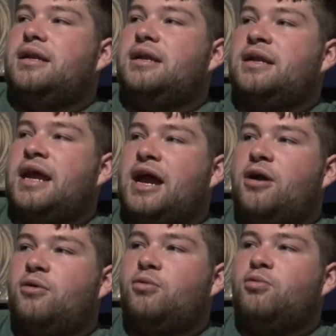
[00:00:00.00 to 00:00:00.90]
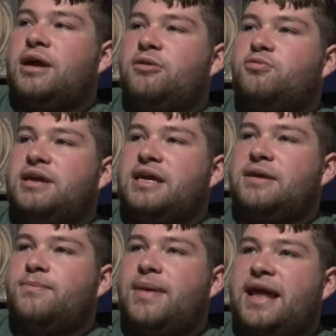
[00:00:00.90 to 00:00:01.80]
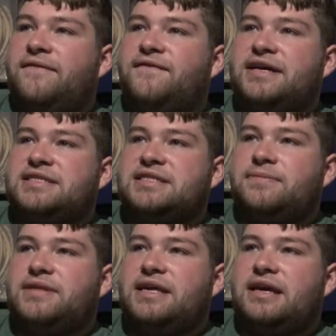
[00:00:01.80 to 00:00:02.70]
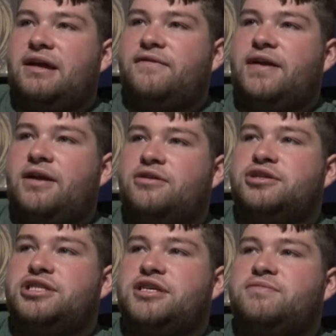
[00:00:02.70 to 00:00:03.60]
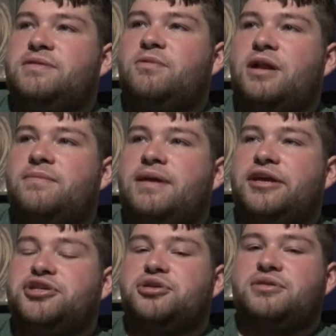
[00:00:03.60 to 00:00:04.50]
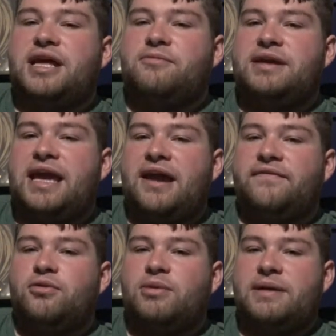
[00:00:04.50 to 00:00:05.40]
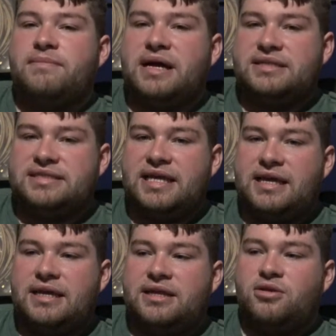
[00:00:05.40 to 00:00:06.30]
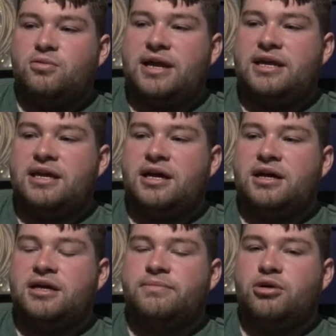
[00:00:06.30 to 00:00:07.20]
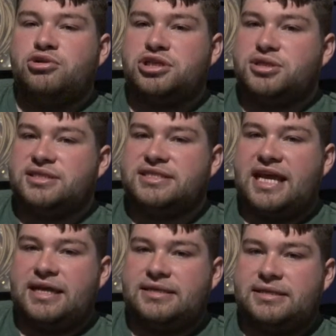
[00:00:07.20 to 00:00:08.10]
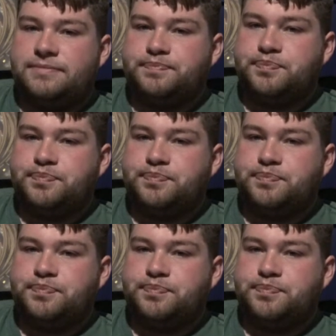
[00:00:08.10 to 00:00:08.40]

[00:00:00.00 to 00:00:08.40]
Now, when we manifest something out of energy, we want to make sure that we have the right mindset and the right uh, emotional state.